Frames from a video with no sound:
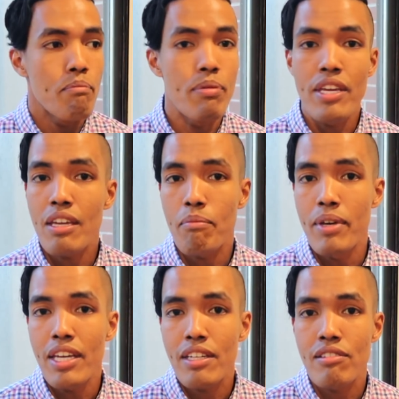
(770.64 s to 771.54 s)
being
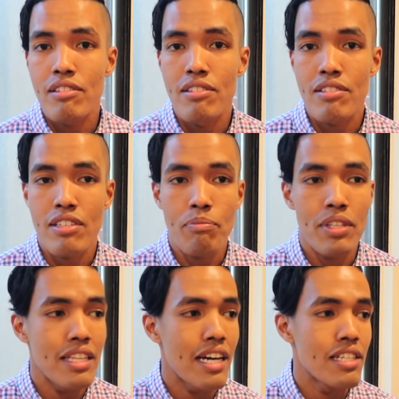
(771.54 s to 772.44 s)
mixed is
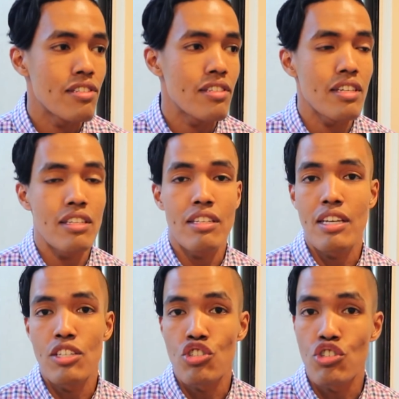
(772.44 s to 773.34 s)
something that's seen
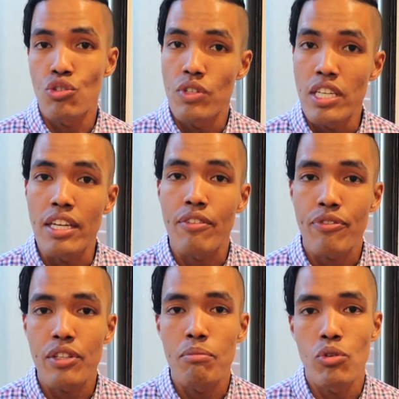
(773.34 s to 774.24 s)
as unique
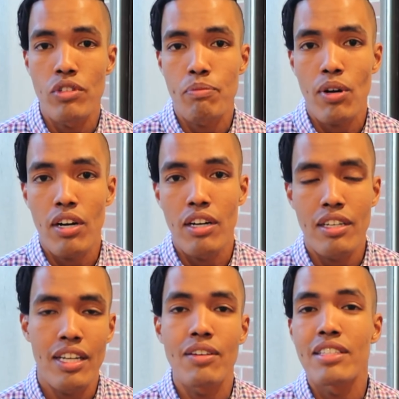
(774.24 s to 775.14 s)
for the most part.
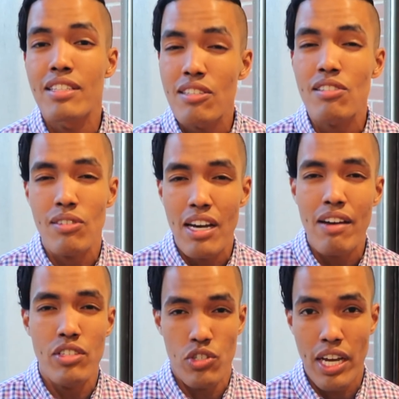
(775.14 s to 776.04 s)
Now, it does still
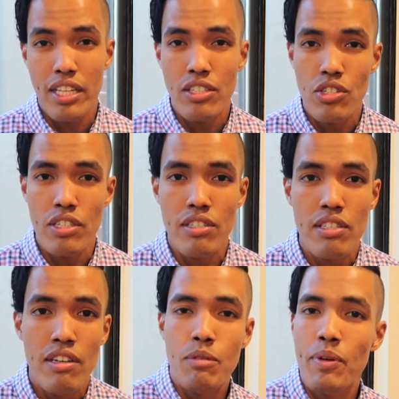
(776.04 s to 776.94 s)
have its challenges,
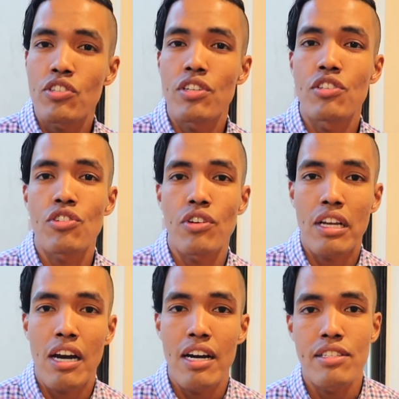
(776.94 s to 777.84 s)
especially in certain
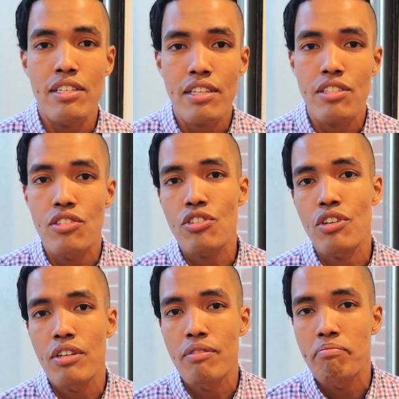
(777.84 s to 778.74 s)
contexts, in
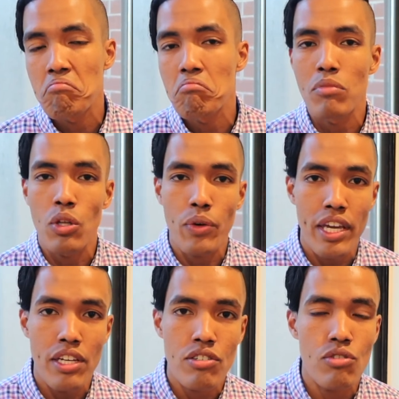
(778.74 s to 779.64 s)
certain
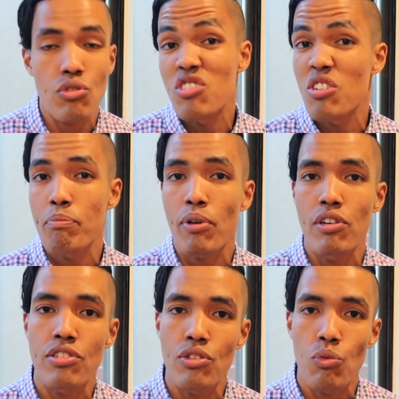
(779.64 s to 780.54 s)
locations or certain
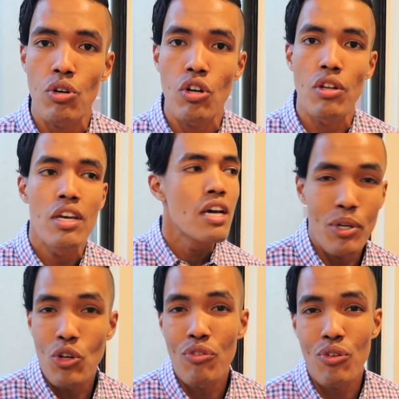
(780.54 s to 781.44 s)
parts of the world,
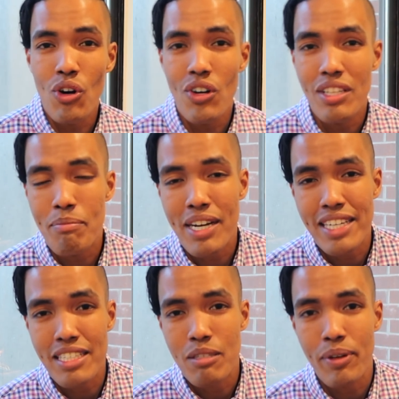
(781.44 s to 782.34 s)
but overall in my
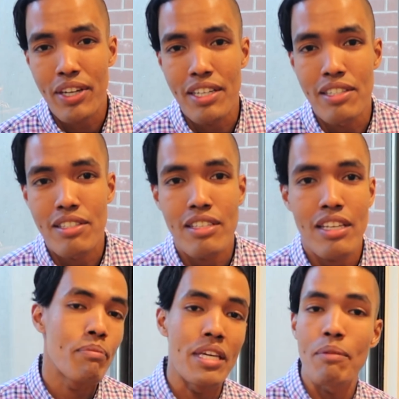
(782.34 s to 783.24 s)
experience,
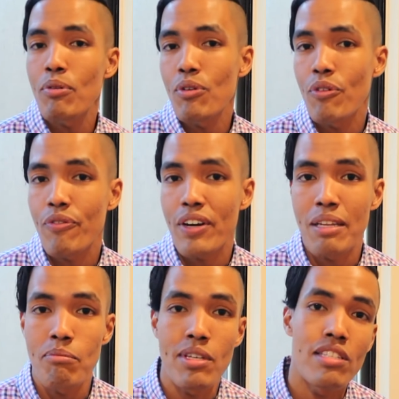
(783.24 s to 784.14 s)
people
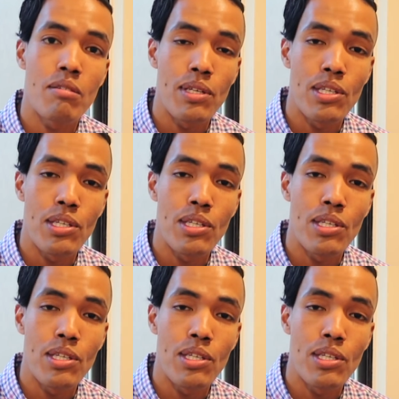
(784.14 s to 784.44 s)
find me to be